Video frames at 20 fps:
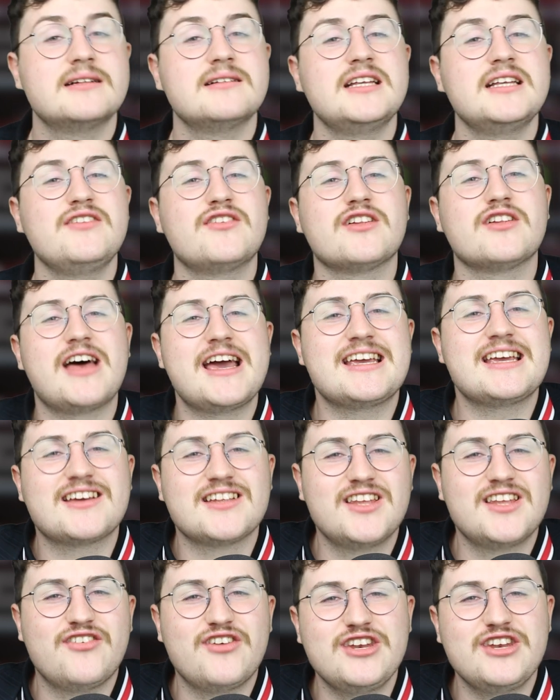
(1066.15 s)
Leave a like
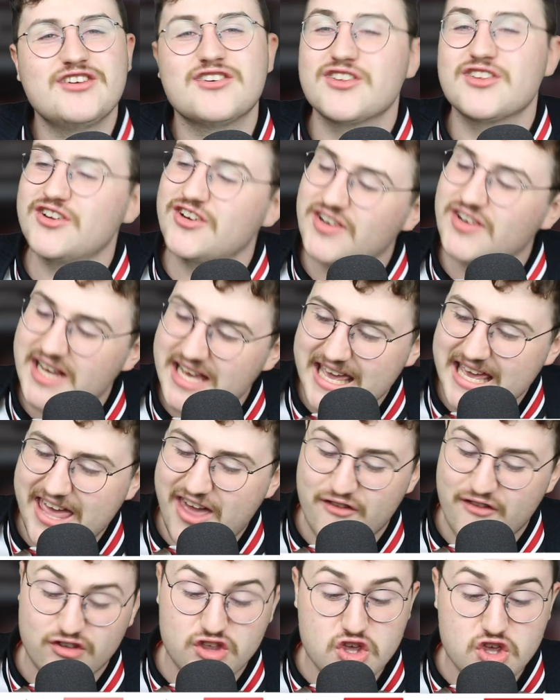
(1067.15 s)
on the video though
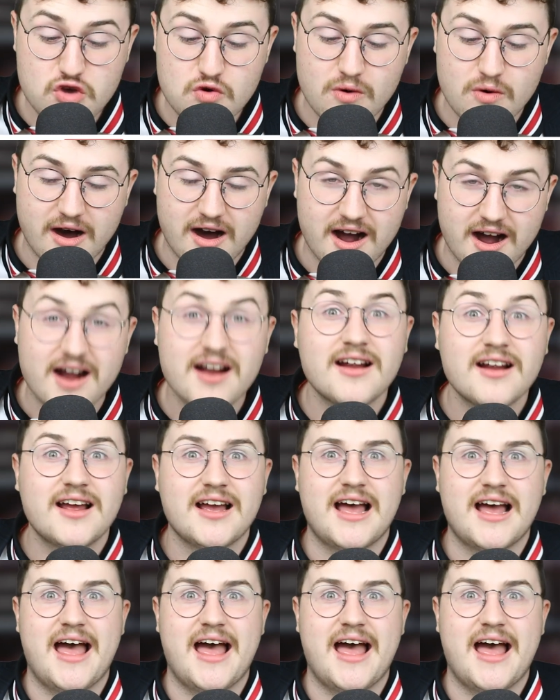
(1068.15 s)
if you are,